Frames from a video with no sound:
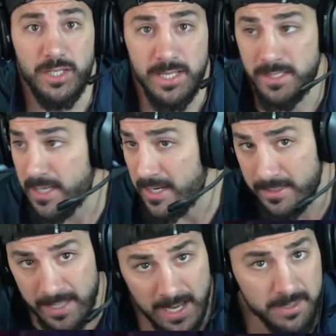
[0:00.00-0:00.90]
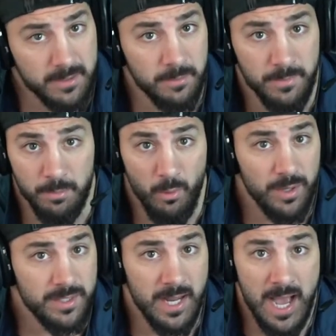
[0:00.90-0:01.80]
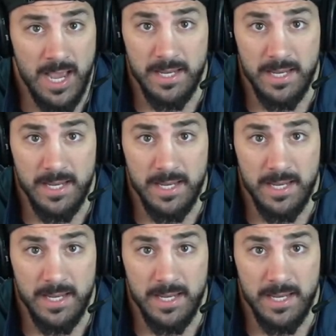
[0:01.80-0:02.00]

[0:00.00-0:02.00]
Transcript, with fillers: He sent a text to the boys and I,